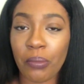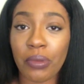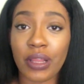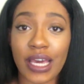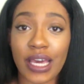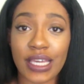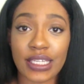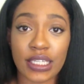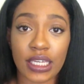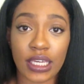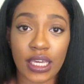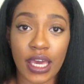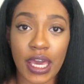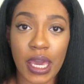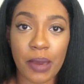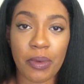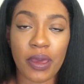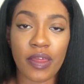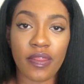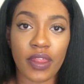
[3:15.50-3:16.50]
plastic
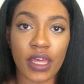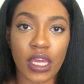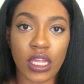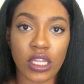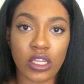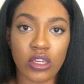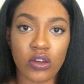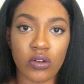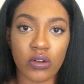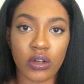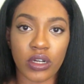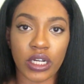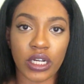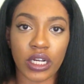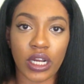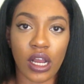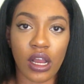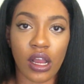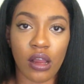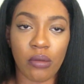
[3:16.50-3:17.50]
cap and then
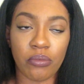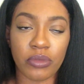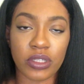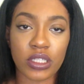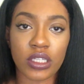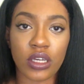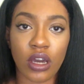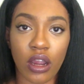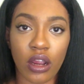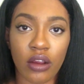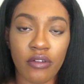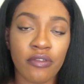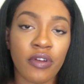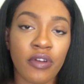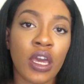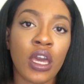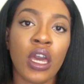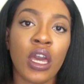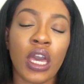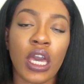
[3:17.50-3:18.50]
your um, scarf
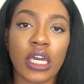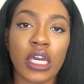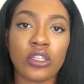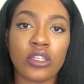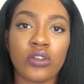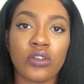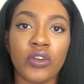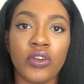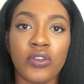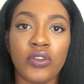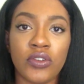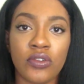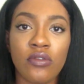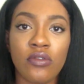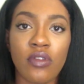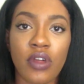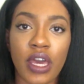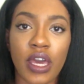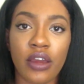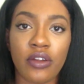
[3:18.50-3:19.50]
and so you
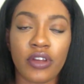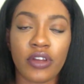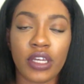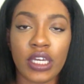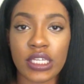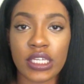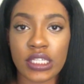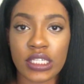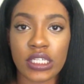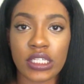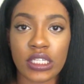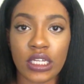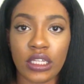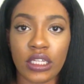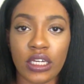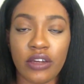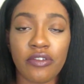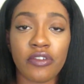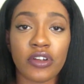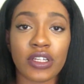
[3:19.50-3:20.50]
do that
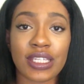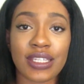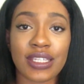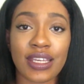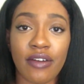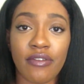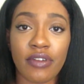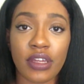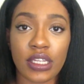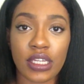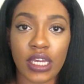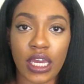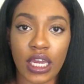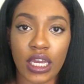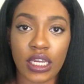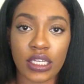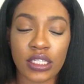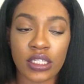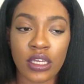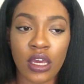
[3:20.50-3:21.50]
consistently for seven
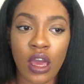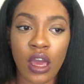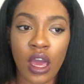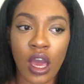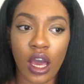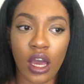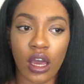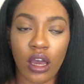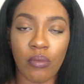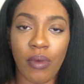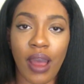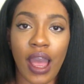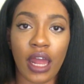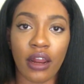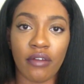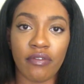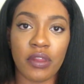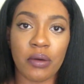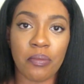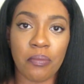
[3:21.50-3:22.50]
days um,
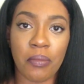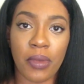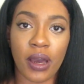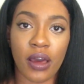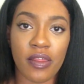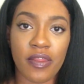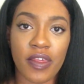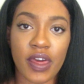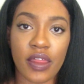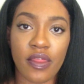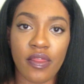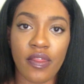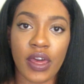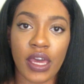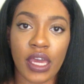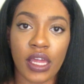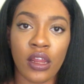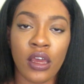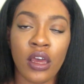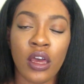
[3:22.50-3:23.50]
out of the month and
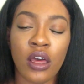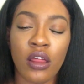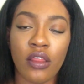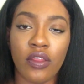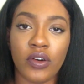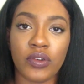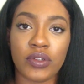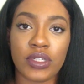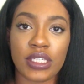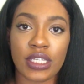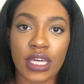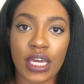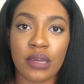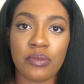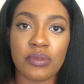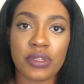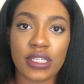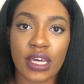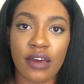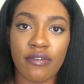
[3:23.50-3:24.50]
then those
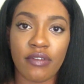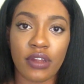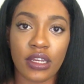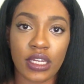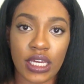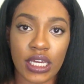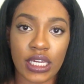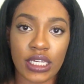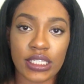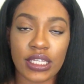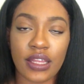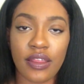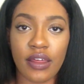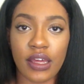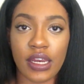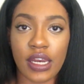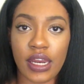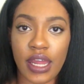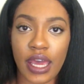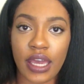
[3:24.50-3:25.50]
same seven days
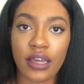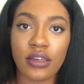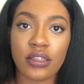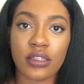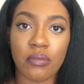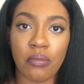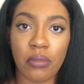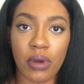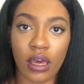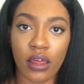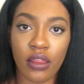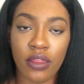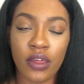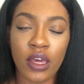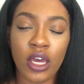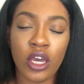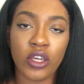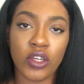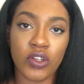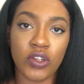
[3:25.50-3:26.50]
the next month
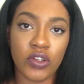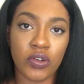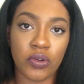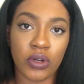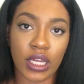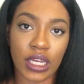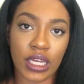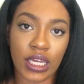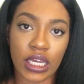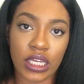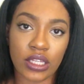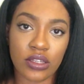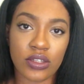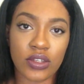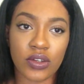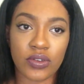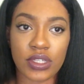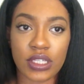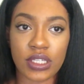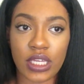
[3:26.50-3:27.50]
you do it again
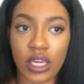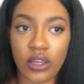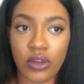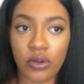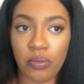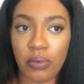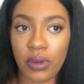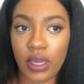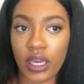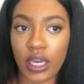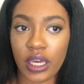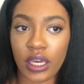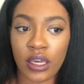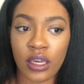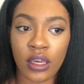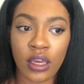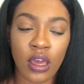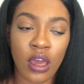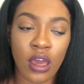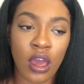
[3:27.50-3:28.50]
so say you pick
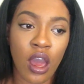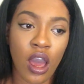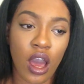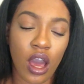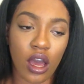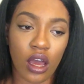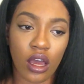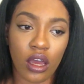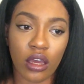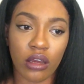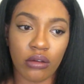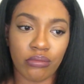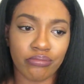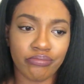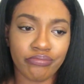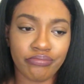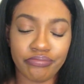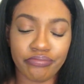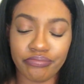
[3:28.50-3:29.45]
um,